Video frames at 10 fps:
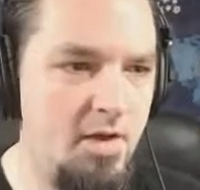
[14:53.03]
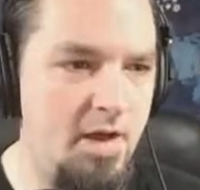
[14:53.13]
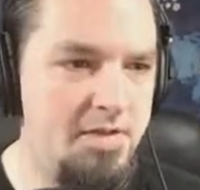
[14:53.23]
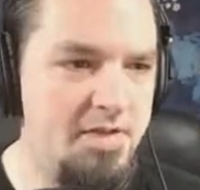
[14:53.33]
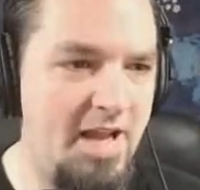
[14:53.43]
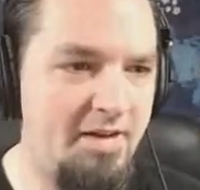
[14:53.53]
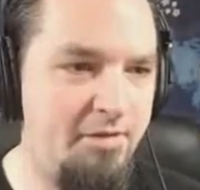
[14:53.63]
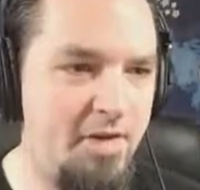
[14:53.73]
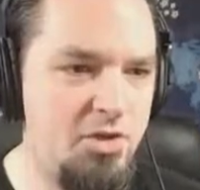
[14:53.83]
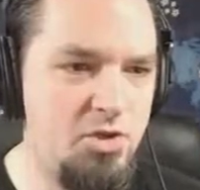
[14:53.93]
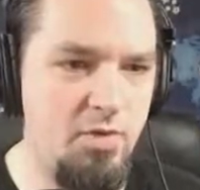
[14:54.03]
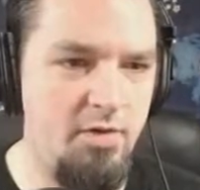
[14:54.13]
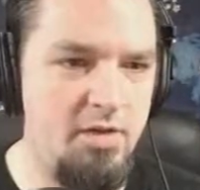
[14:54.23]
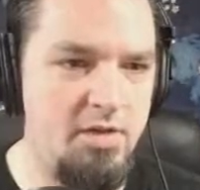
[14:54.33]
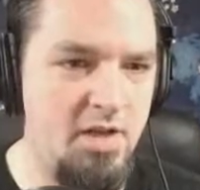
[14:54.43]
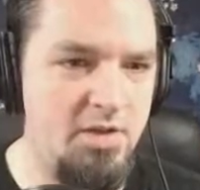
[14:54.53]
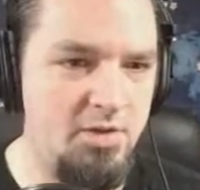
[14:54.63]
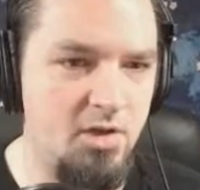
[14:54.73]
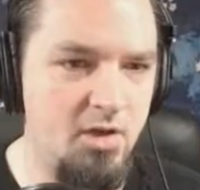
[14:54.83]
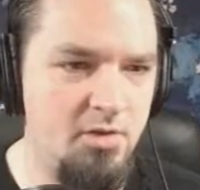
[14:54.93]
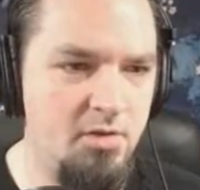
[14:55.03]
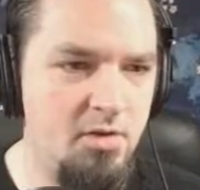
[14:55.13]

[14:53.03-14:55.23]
sackfish, whatever these guys are called.